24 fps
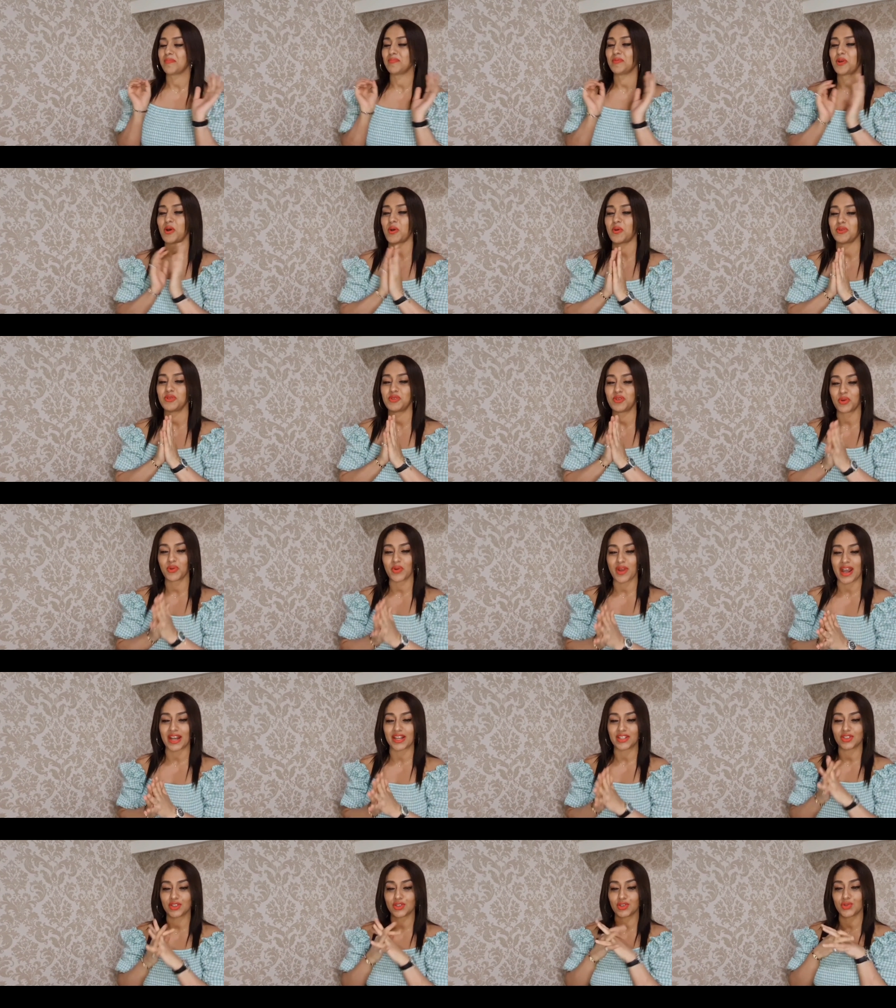I'm going to
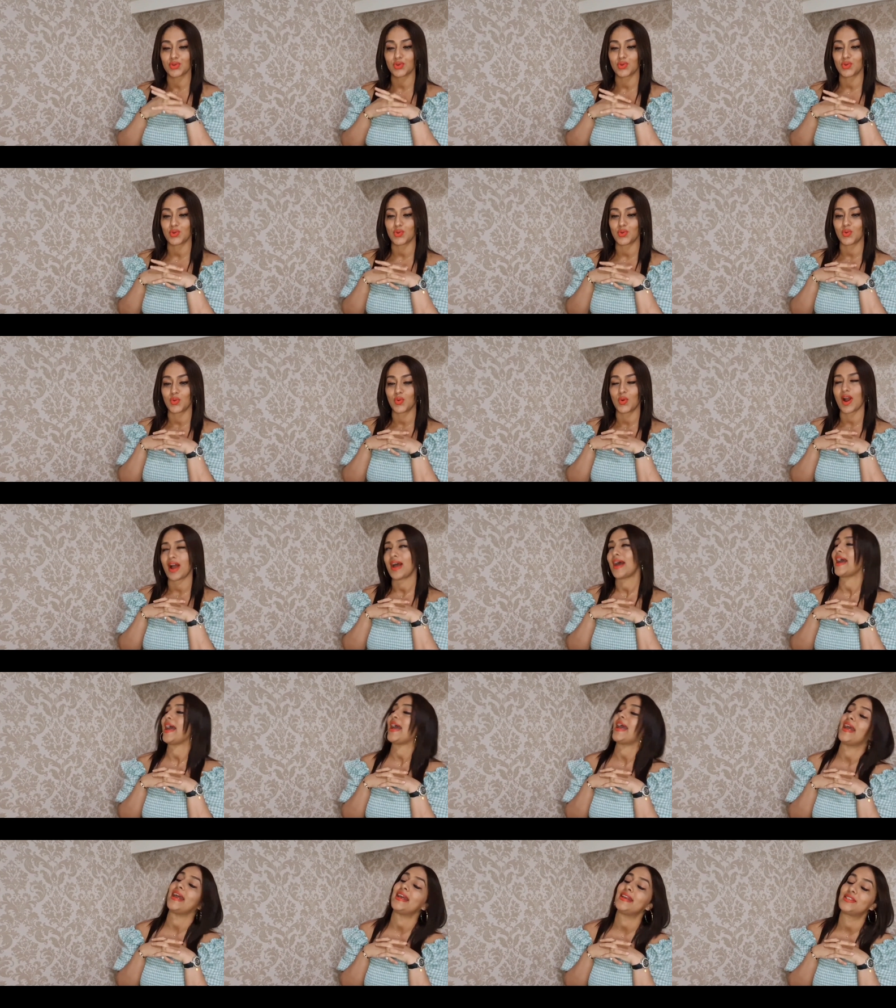react to
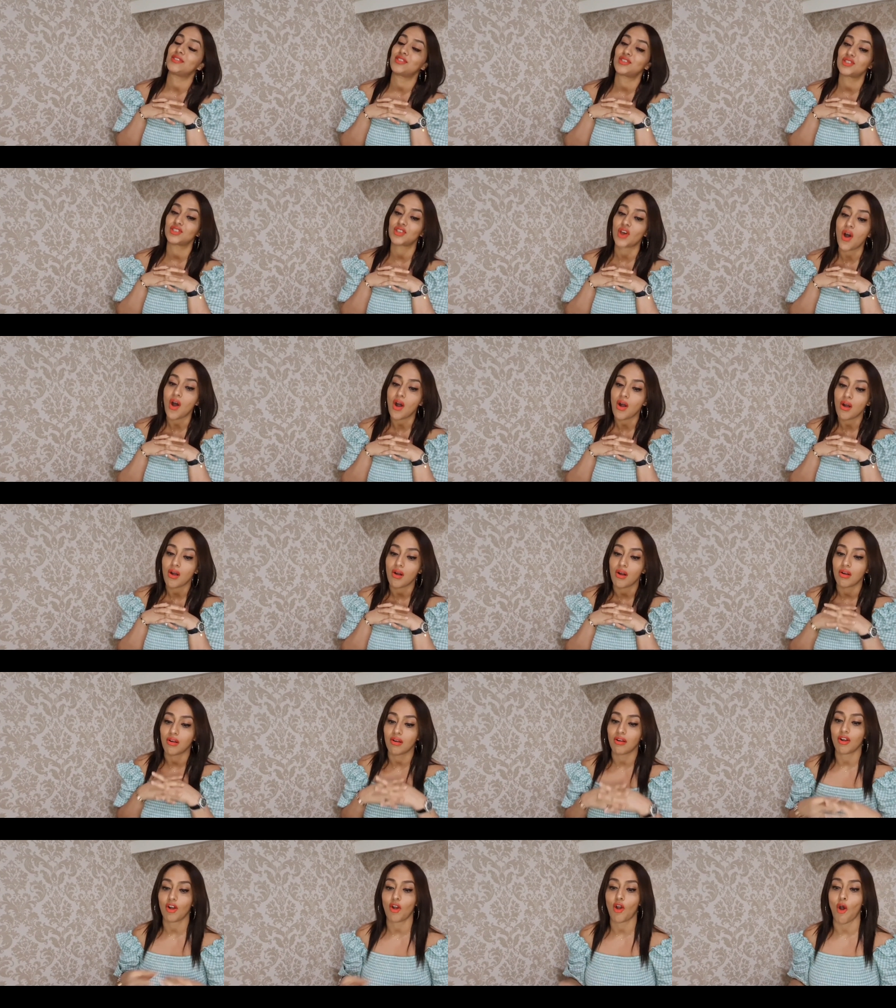a
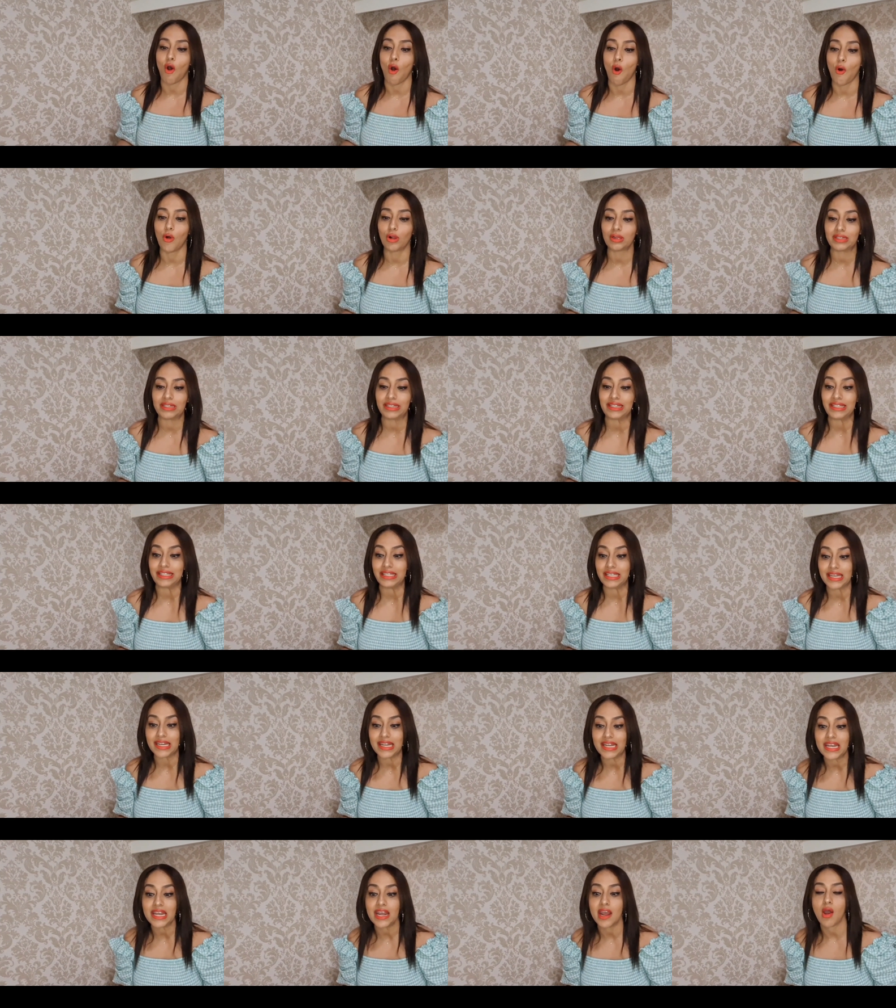song called
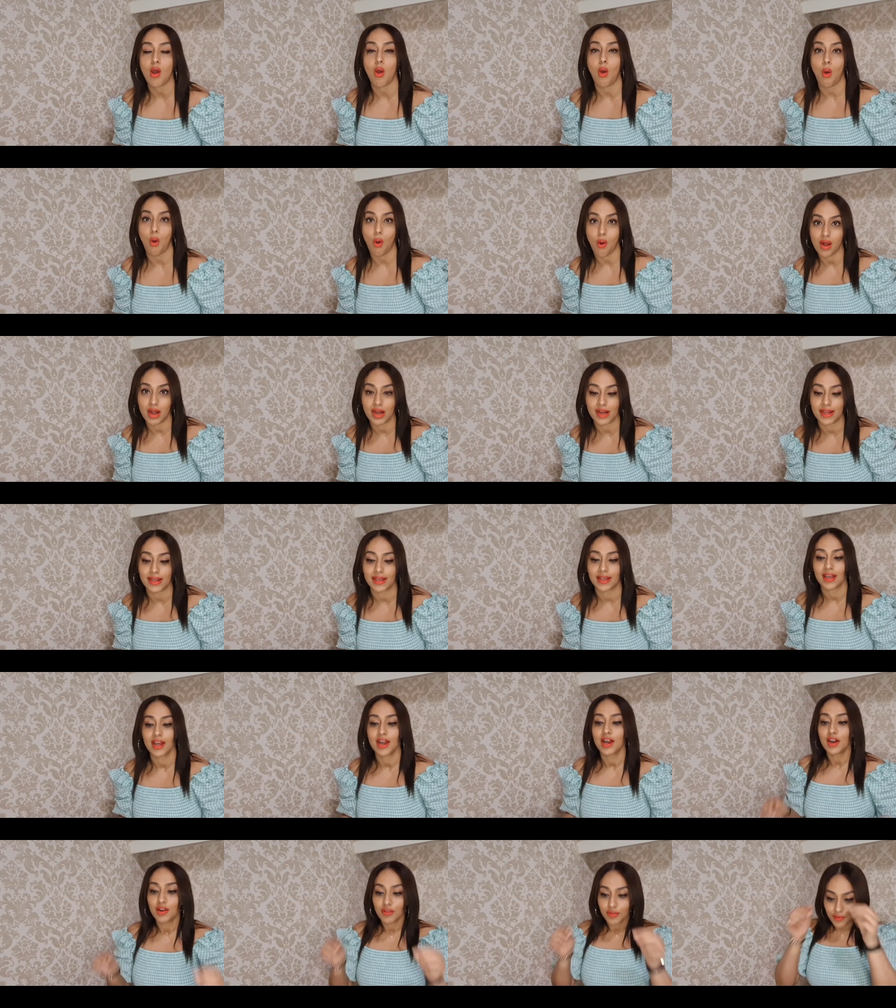"Neeye
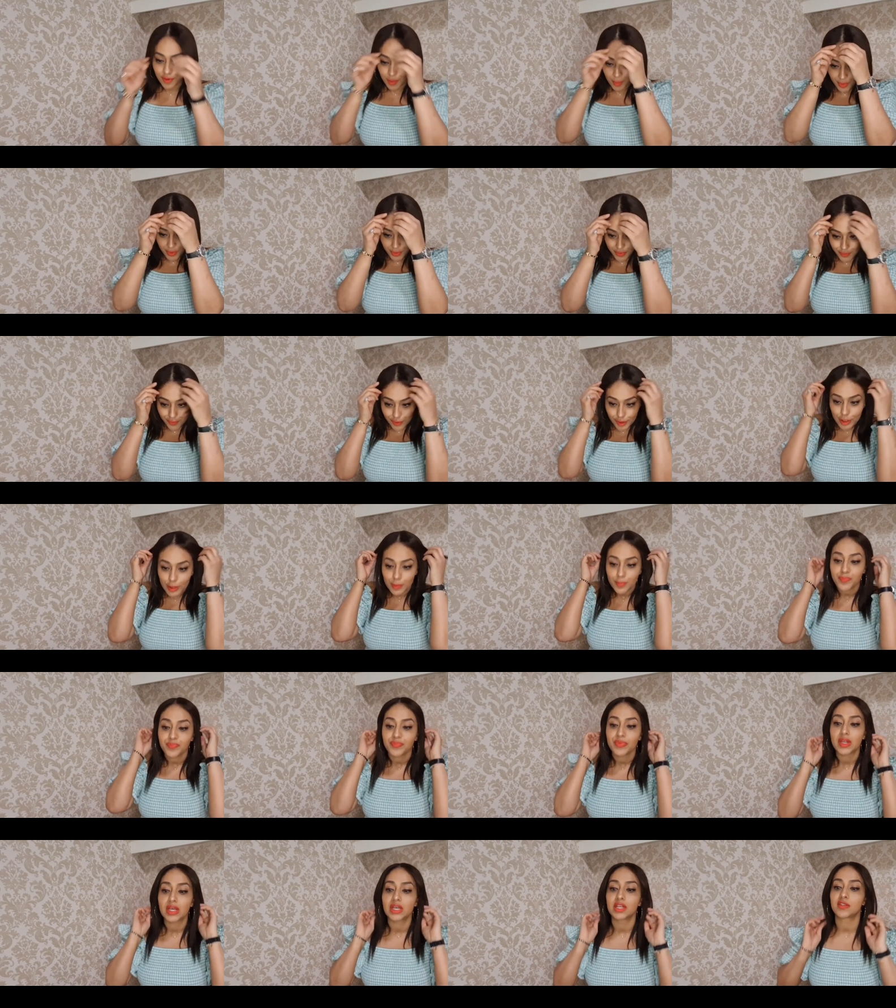OLI" from the
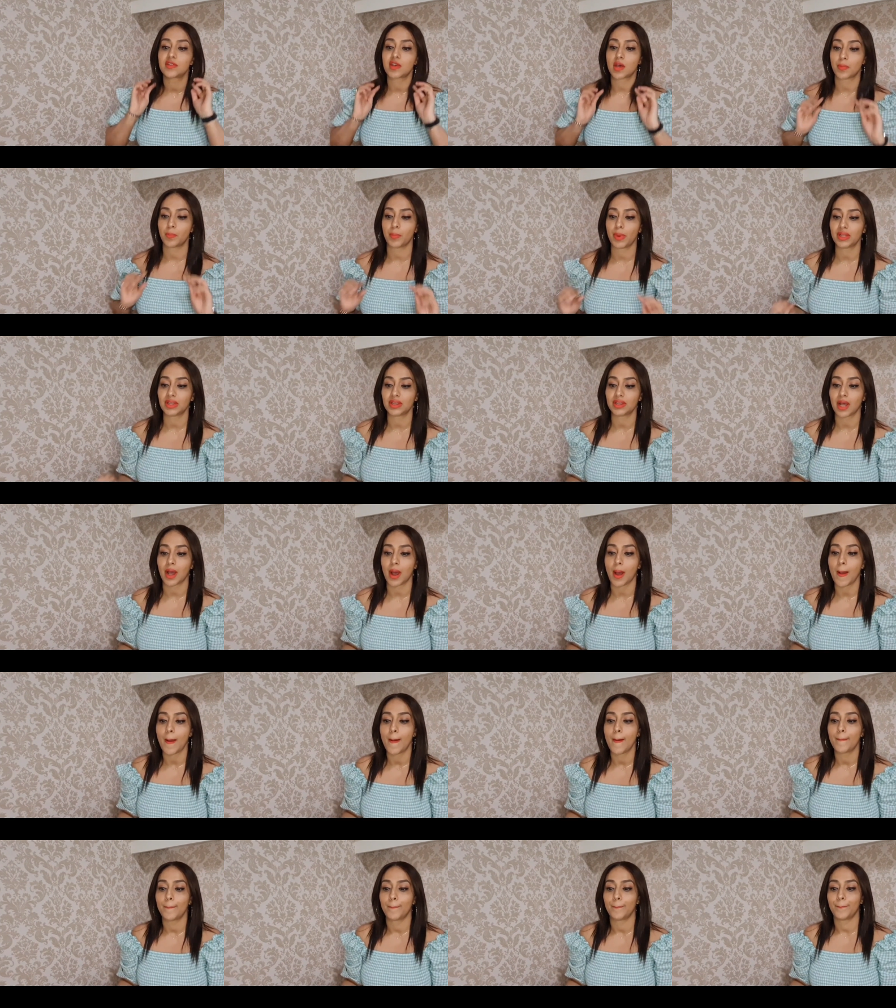film
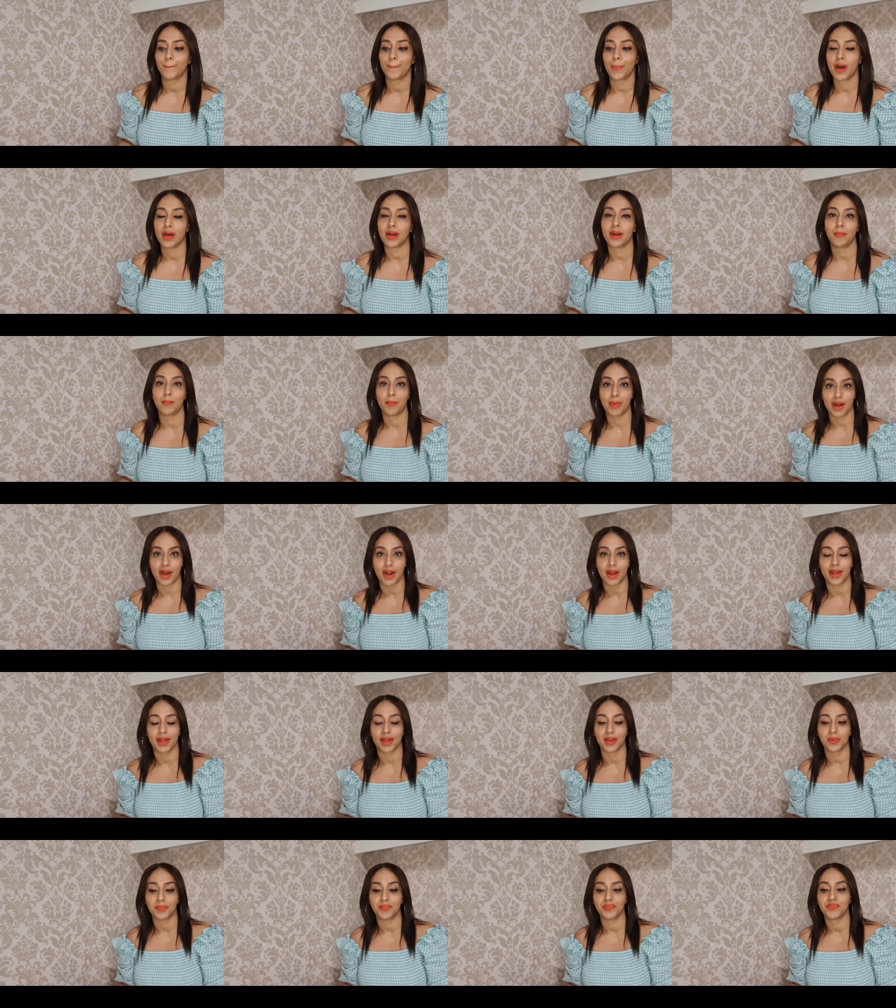Sarpatta,
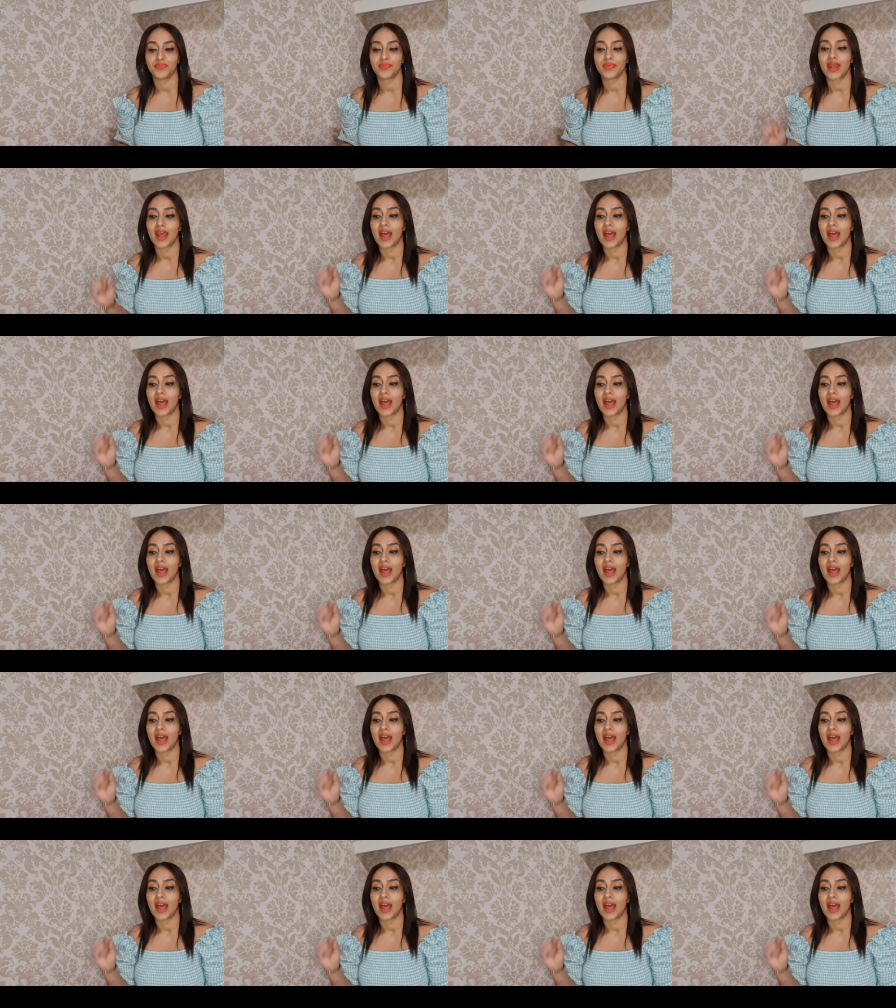Parambarai.